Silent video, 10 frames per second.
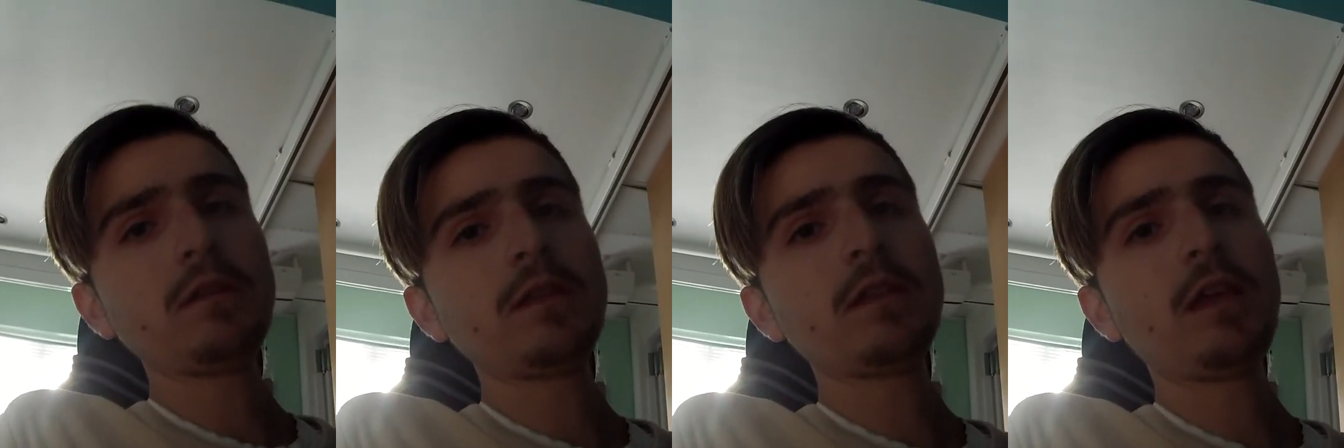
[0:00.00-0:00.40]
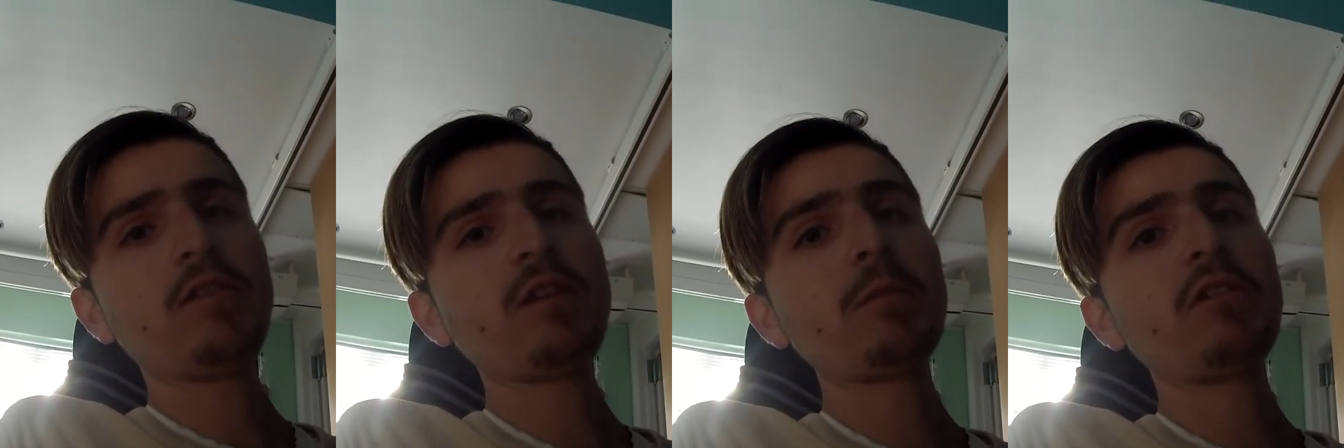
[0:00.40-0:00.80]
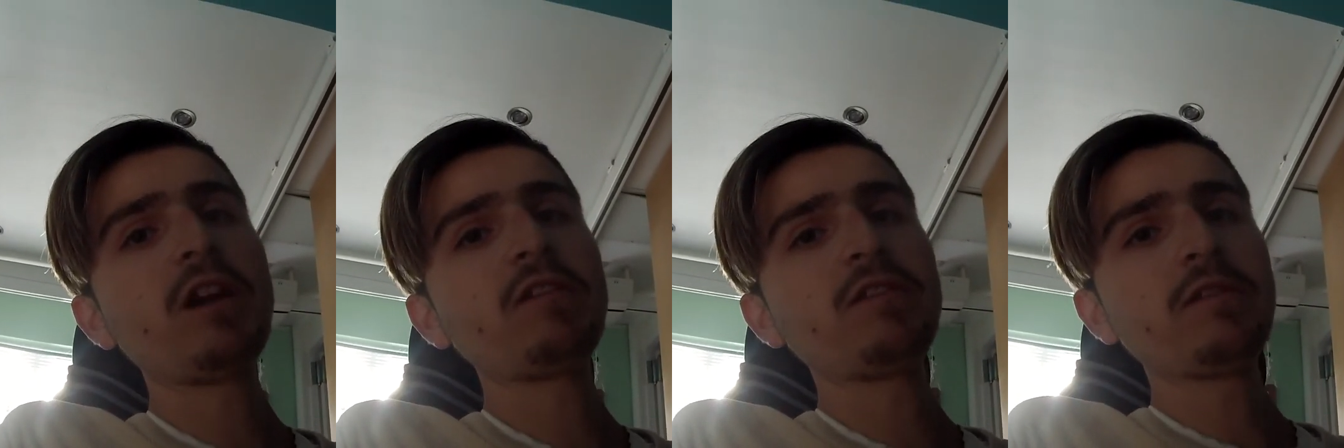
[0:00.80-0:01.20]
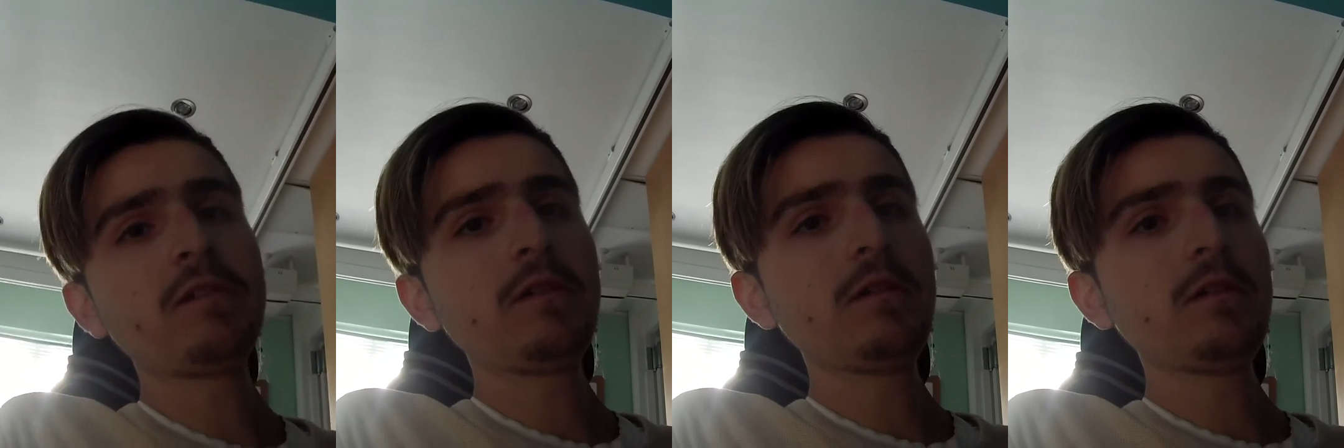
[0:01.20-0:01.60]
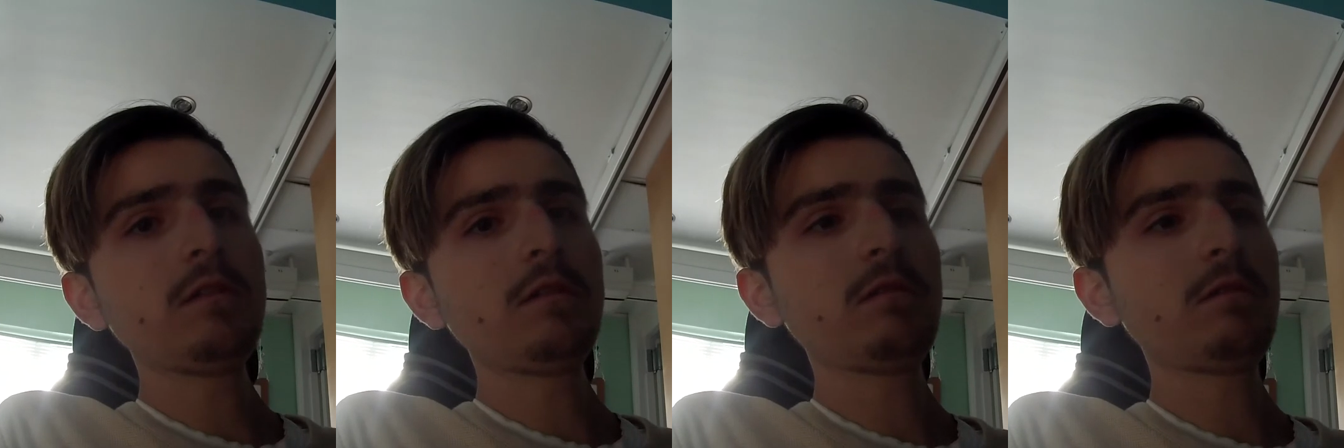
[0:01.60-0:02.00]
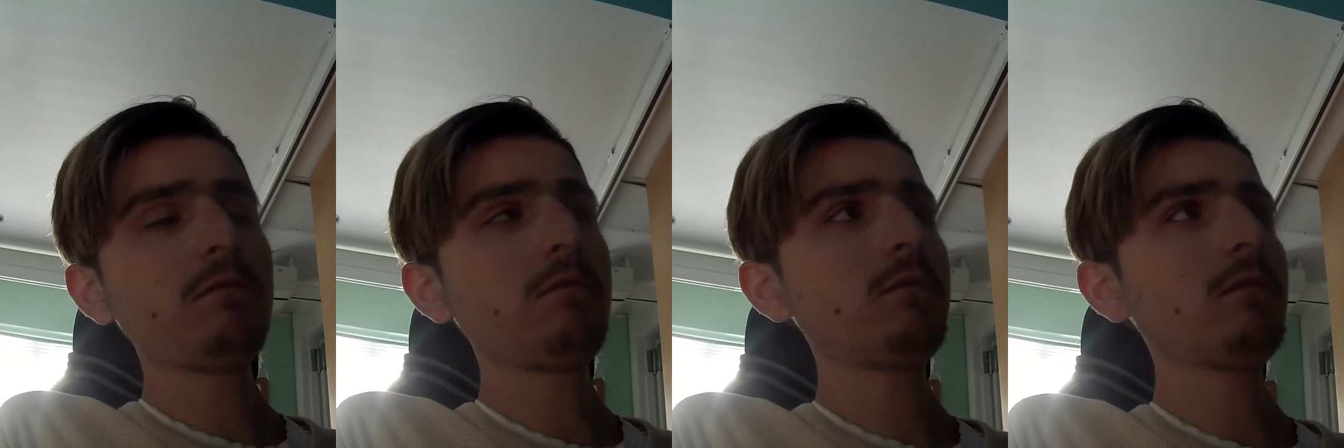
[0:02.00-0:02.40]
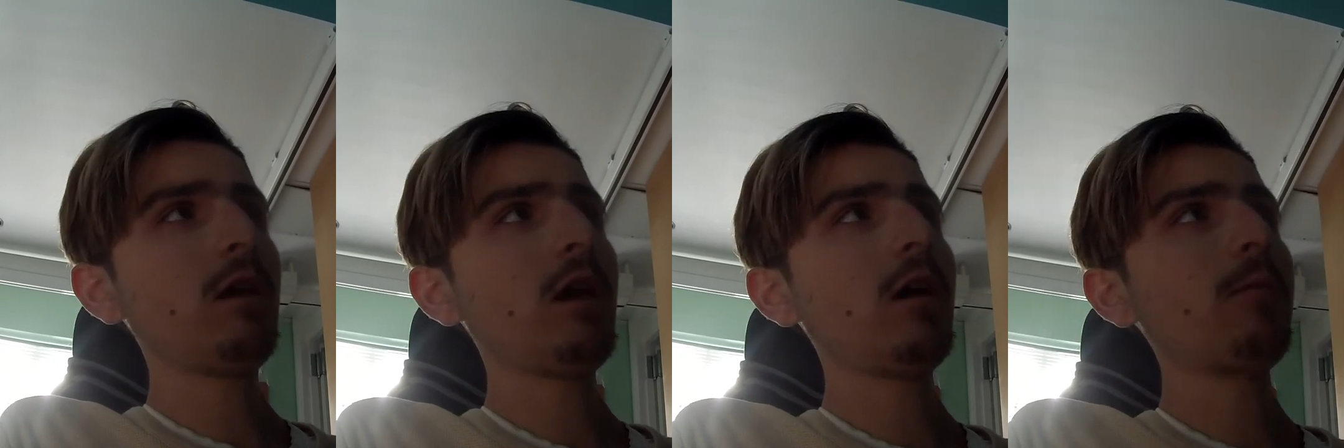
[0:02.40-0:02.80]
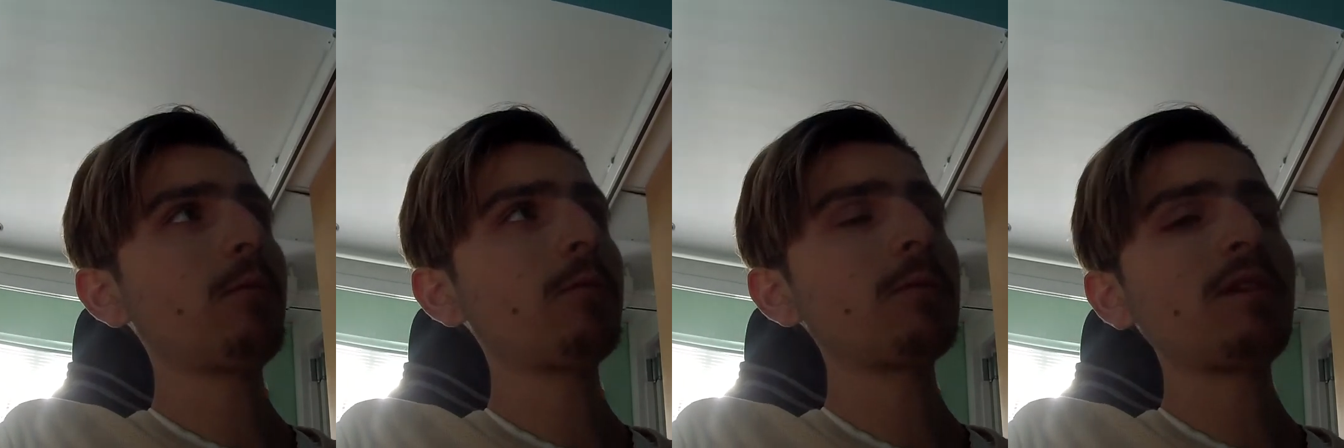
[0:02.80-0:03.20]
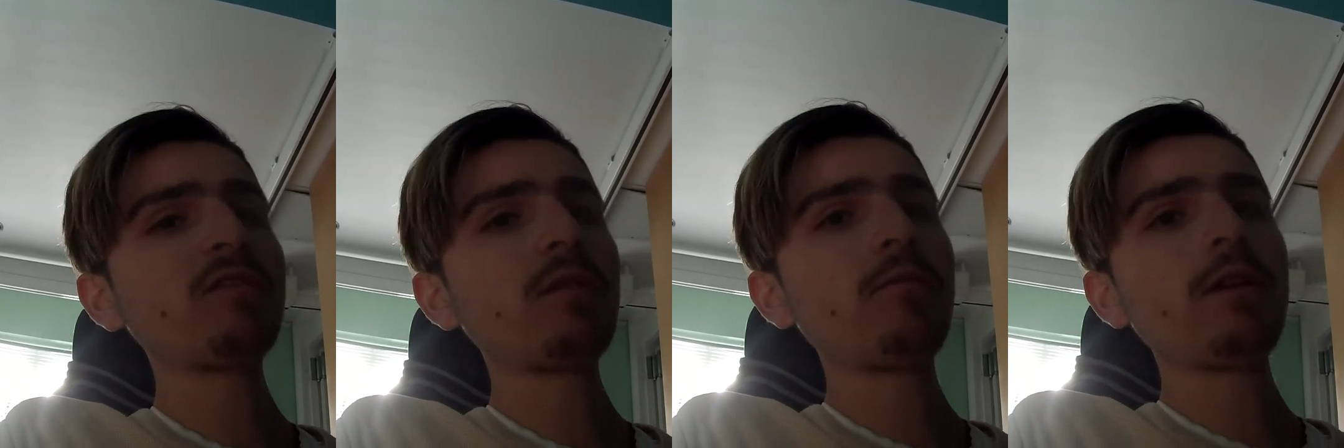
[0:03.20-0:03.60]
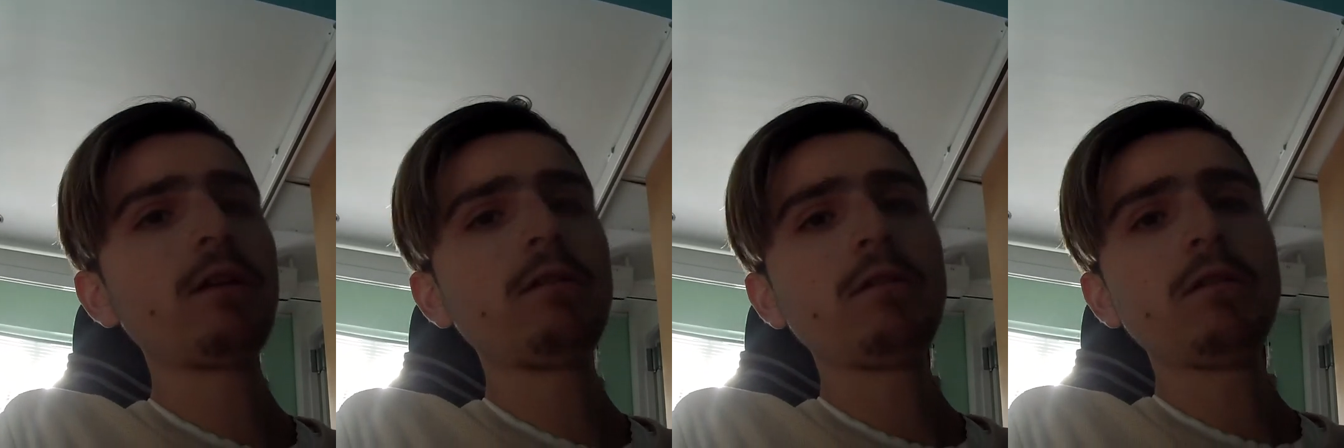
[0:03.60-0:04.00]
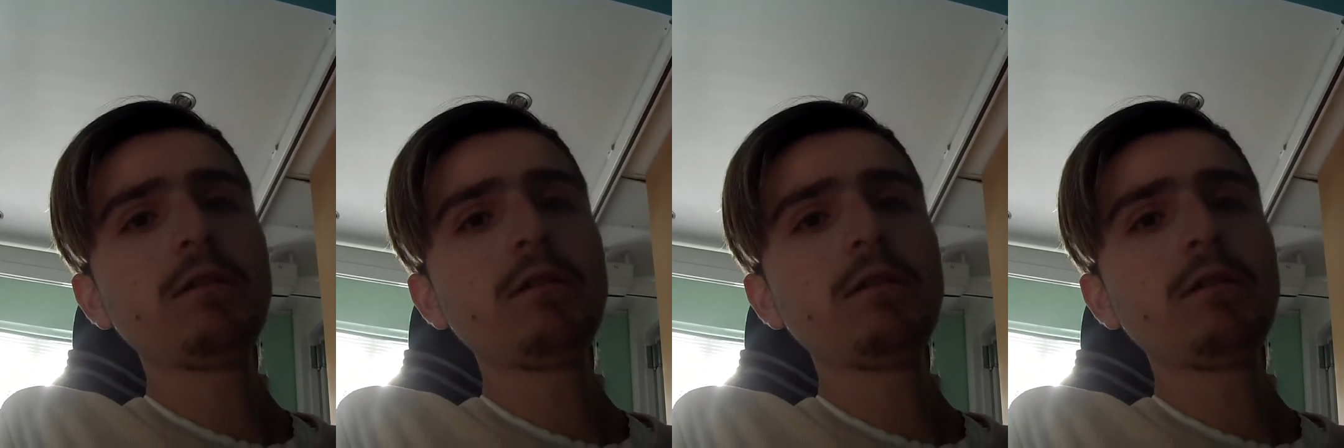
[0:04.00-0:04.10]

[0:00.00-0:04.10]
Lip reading: Then, like, summarise. I probably missed something out.